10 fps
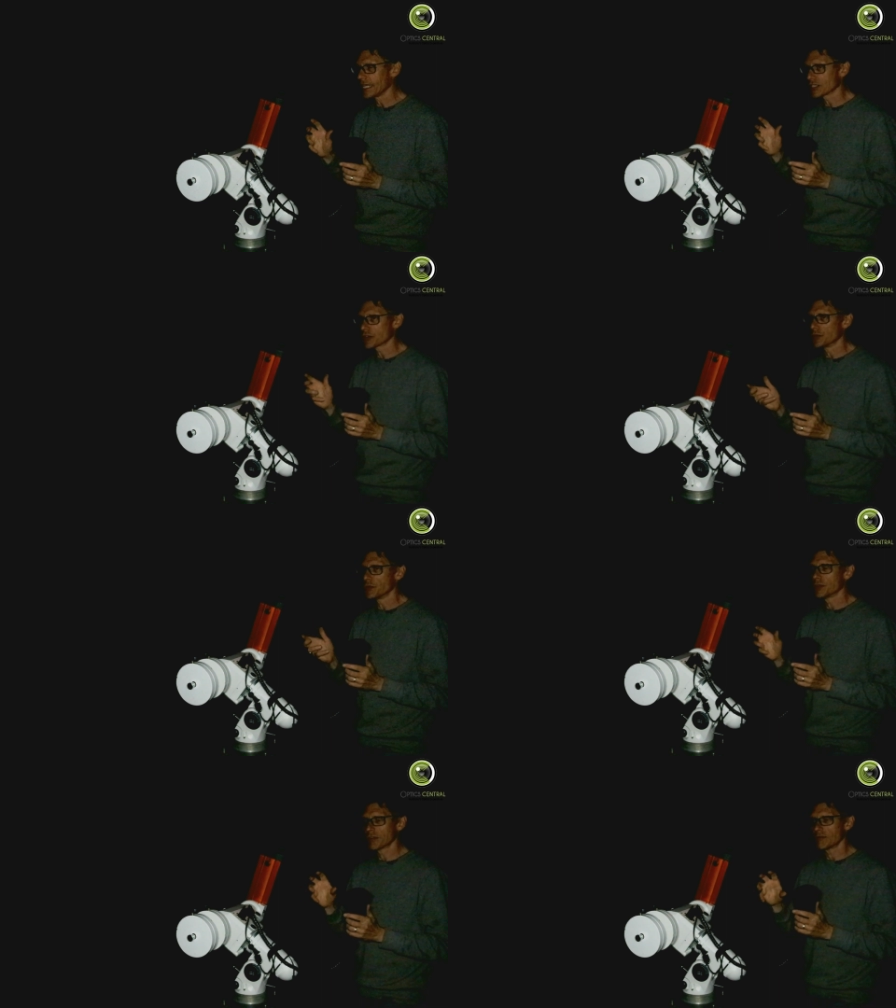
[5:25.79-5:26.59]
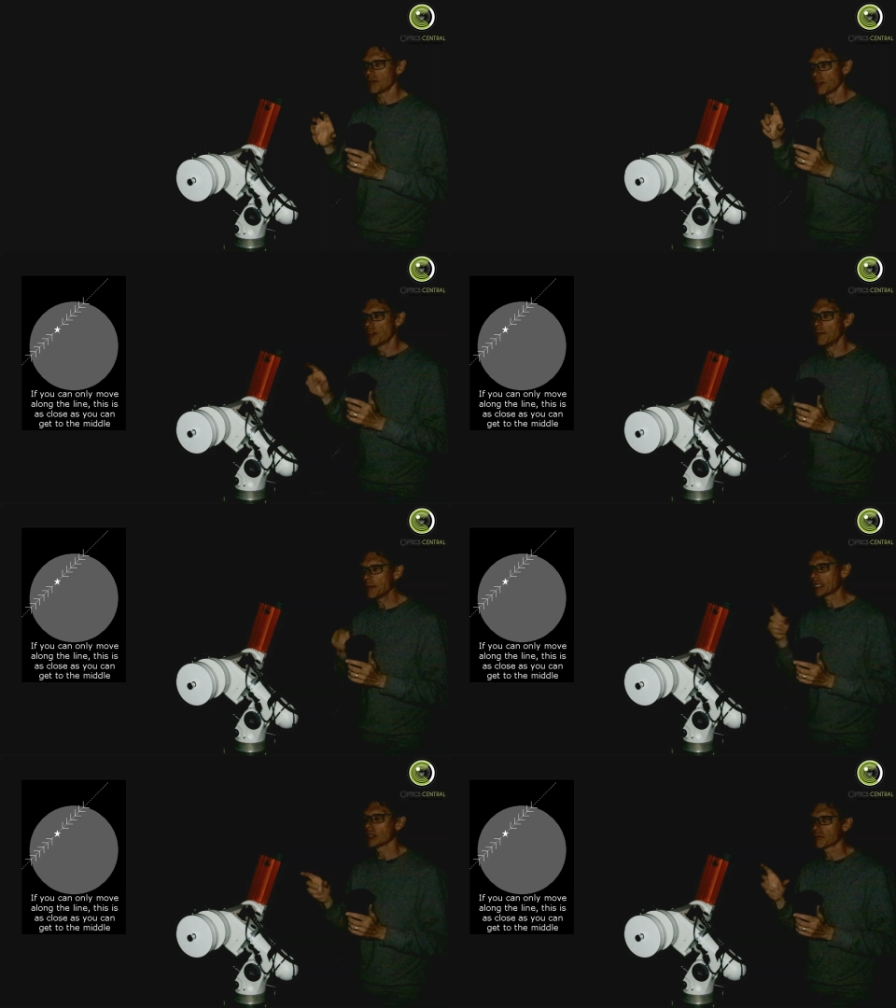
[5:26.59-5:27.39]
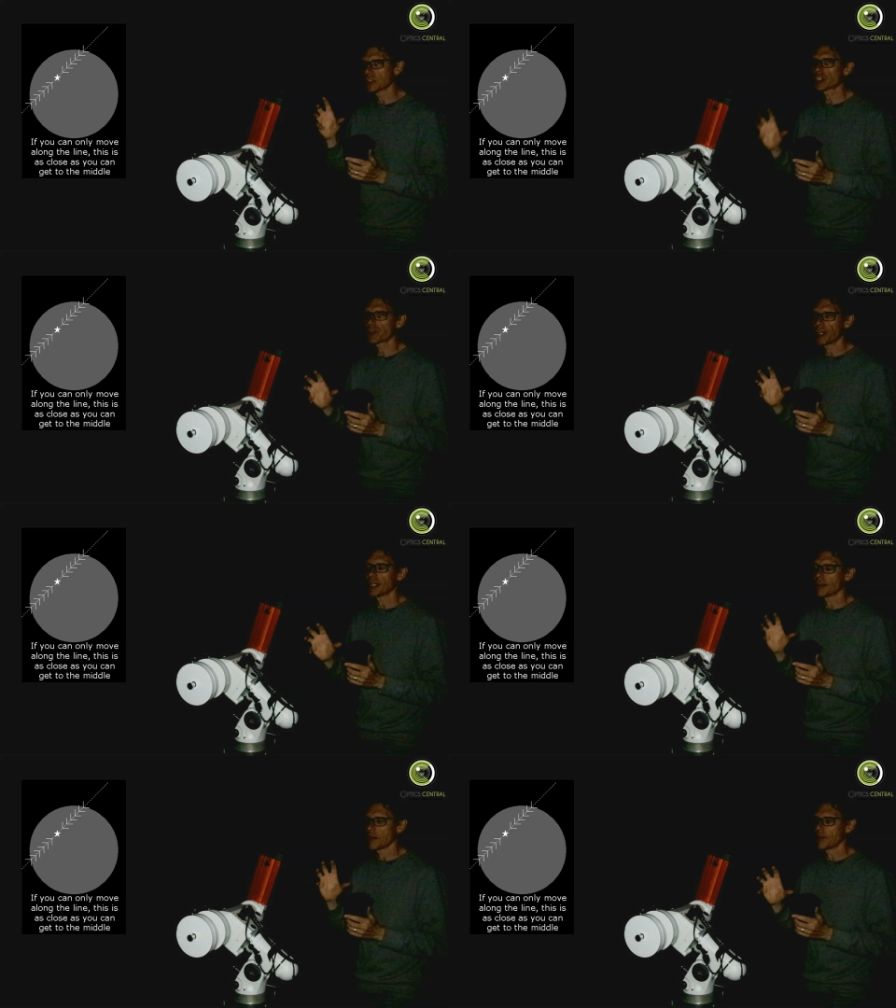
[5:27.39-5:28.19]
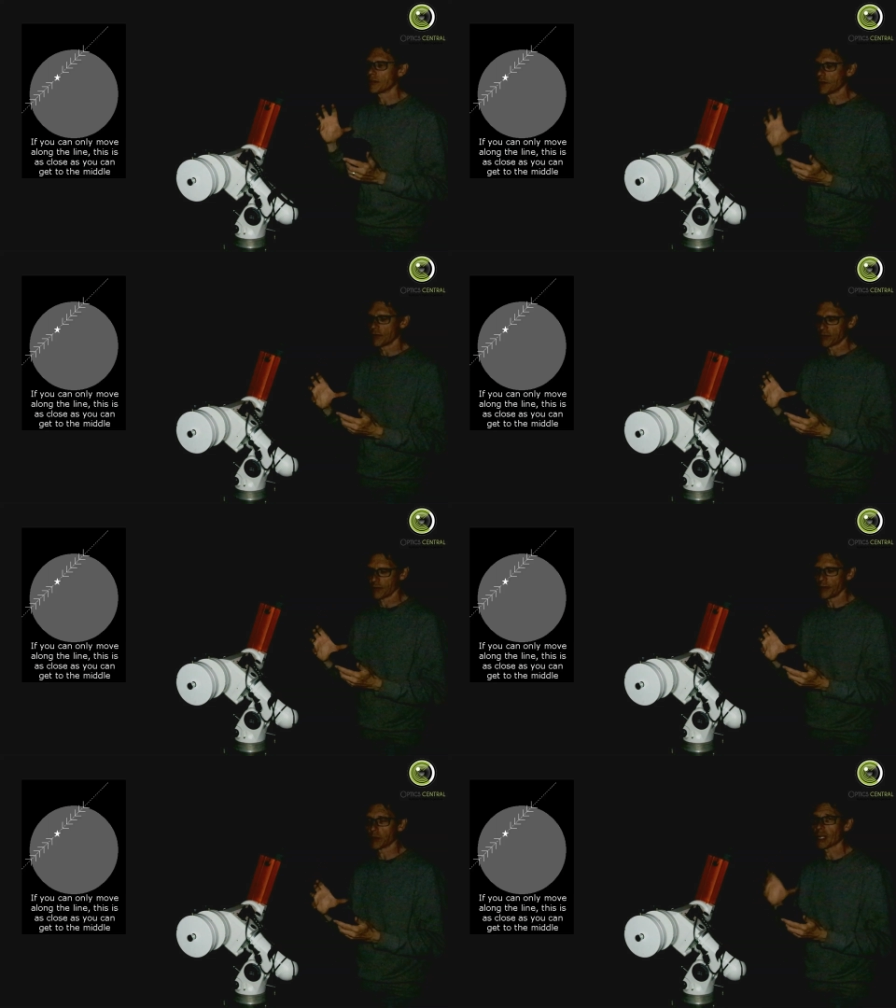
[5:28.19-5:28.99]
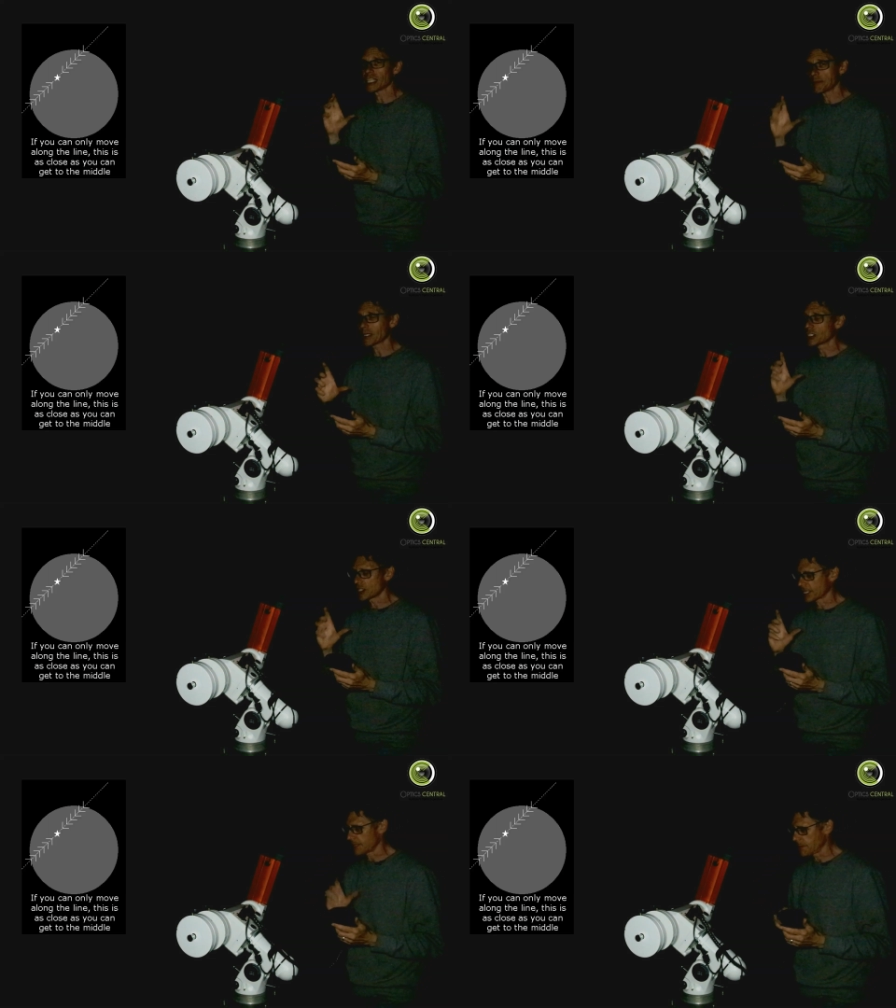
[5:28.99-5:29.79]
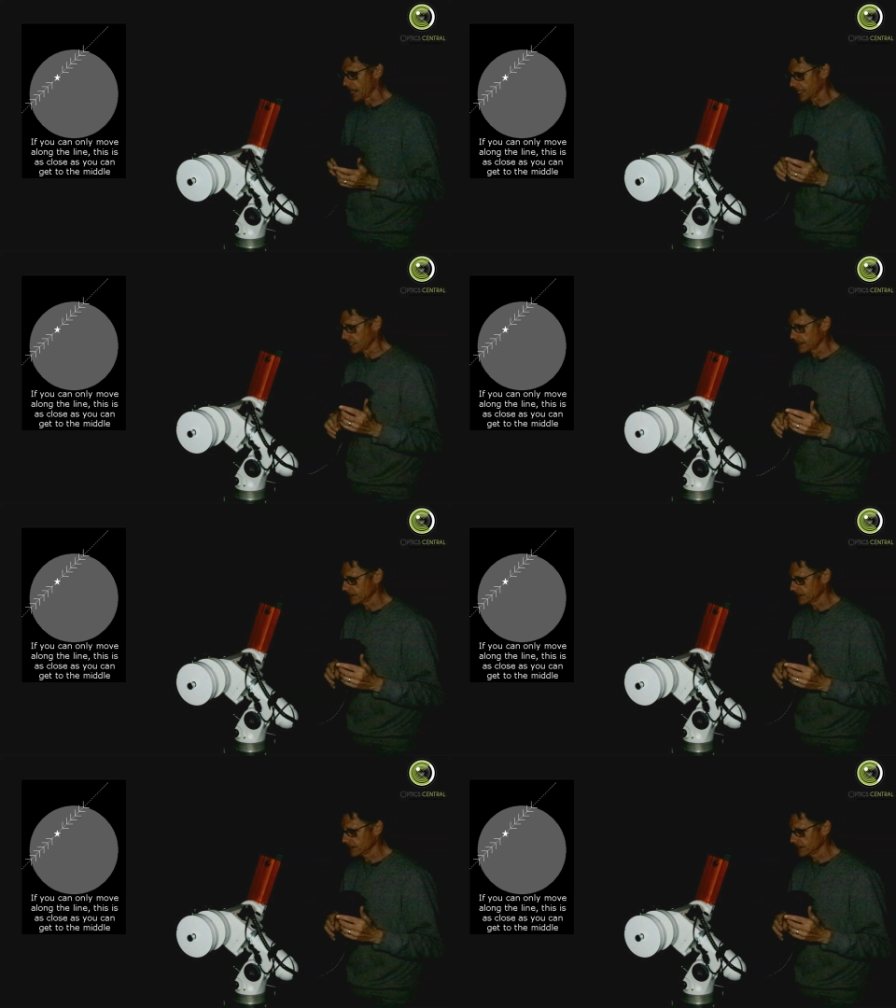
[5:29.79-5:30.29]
into the middle of the screen uh, uh the, of the field as much as I can make it.